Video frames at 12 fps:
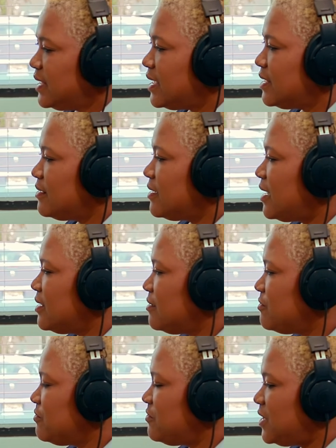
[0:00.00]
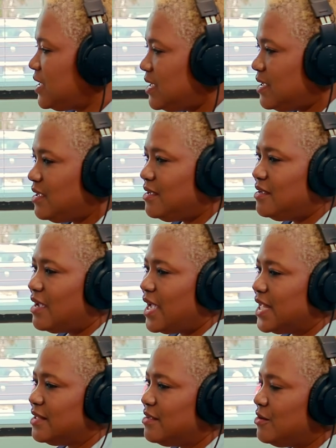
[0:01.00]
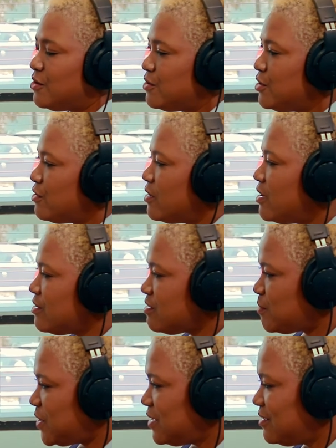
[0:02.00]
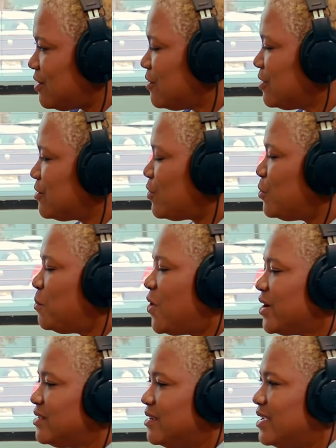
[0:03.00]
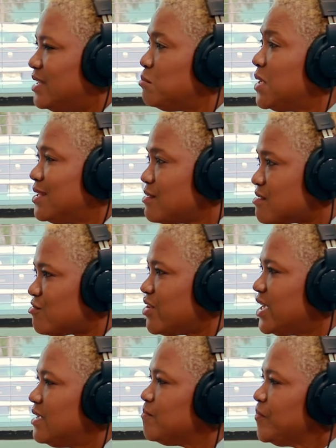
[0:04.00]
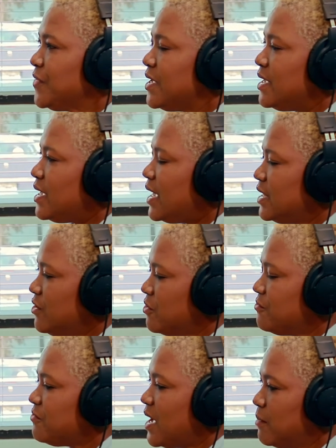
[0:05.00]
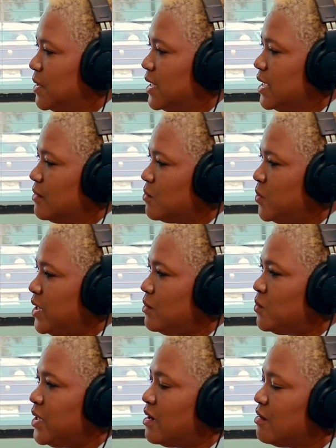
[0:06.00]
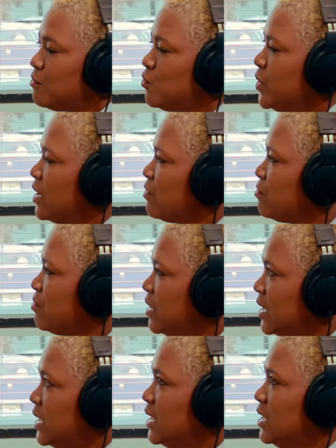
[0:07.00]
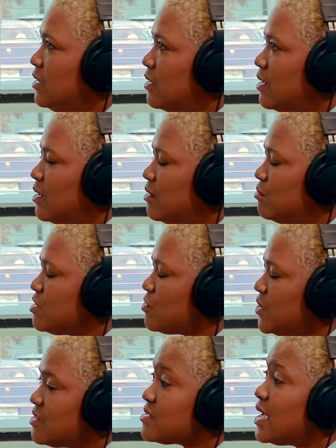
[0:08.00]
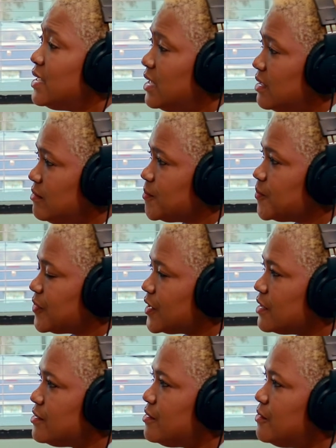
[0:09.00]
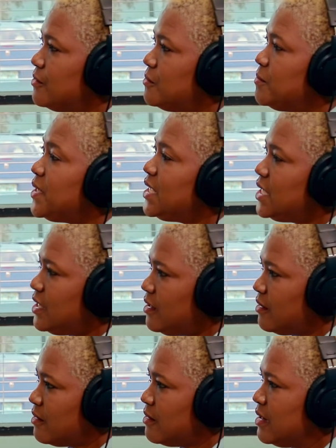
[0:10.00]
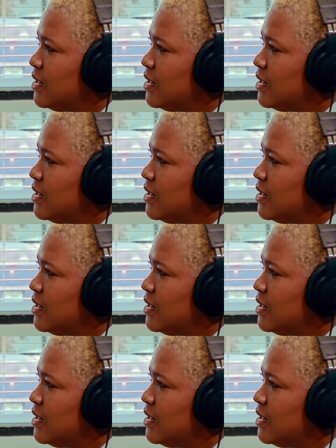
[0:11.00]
and and Vicky and your your husband, your co-partner in ministry, Amen. and your family. We we are we are really um, so excited to be here.